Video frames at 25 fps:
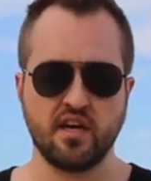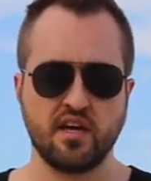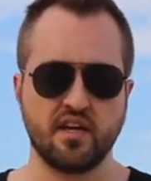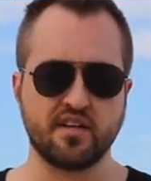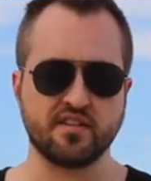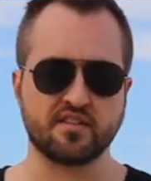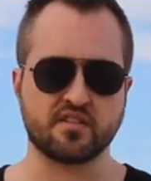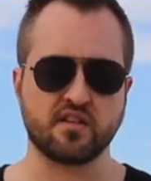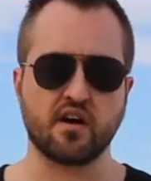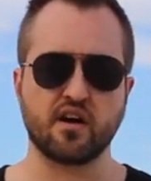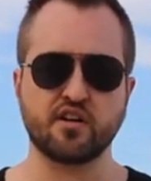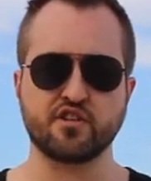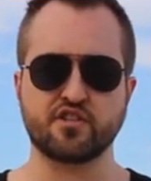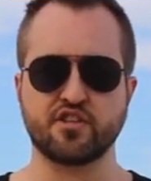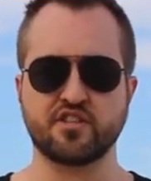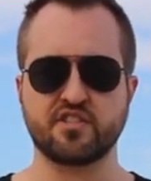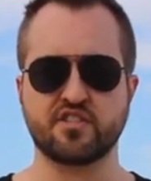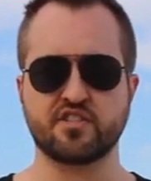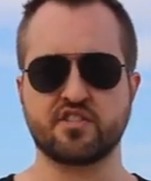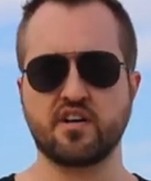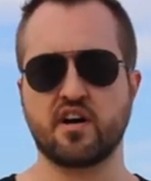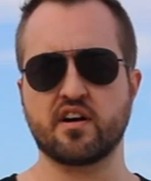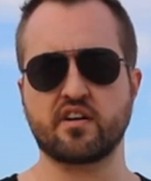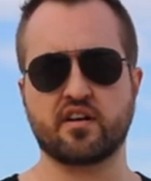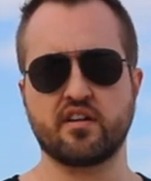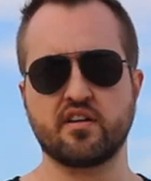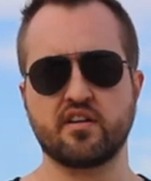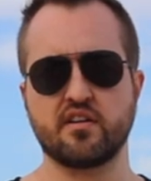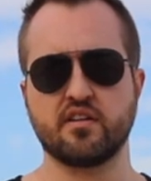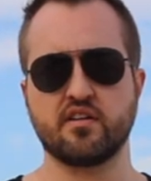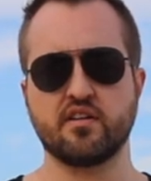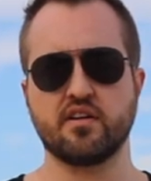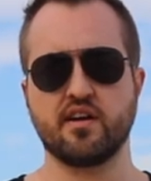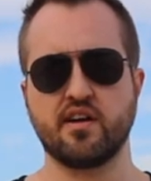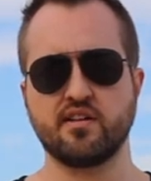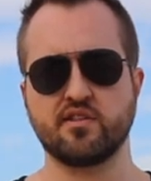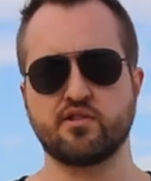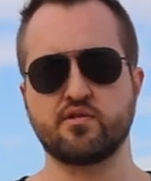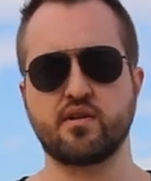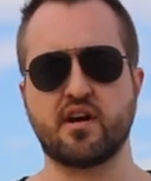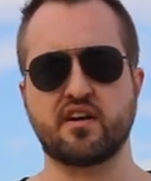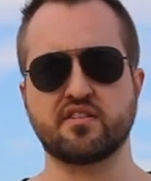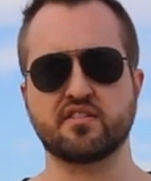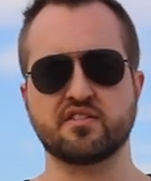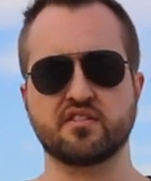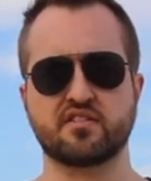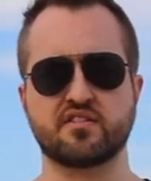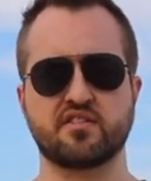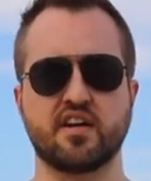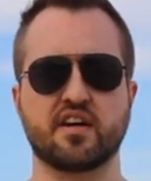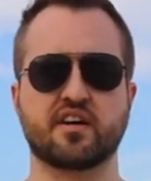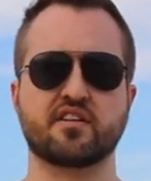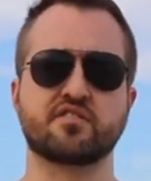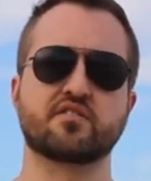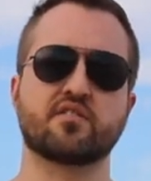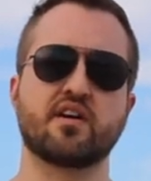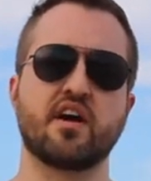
he's largely stuck in 2006.